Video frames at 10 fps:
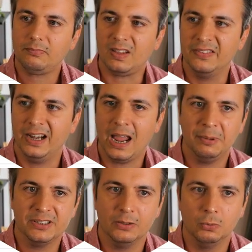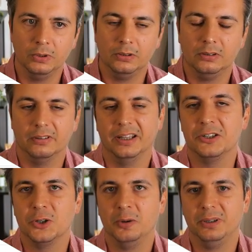that Amazon will, and the
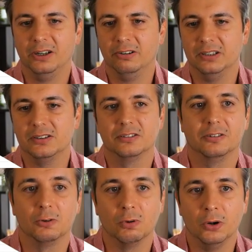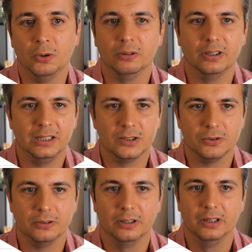term here is, grow
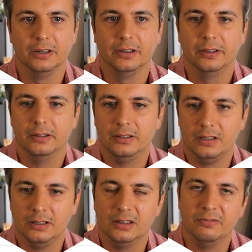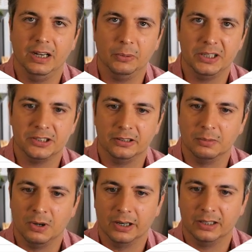into the valuation that the
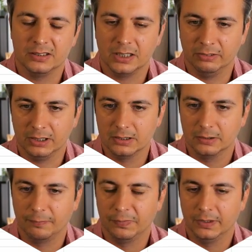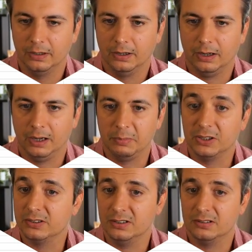market has given it,
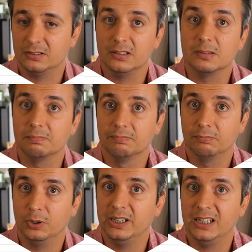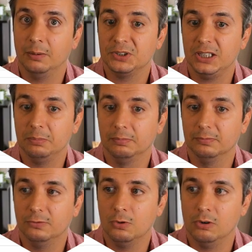because this is pretty damn cheap
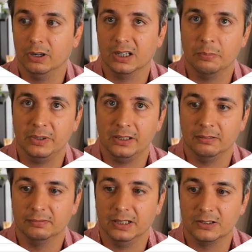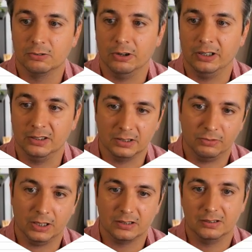for a company that's growing this
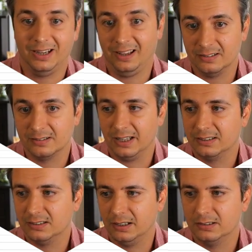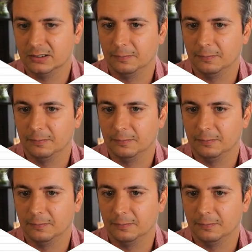fast and is that size.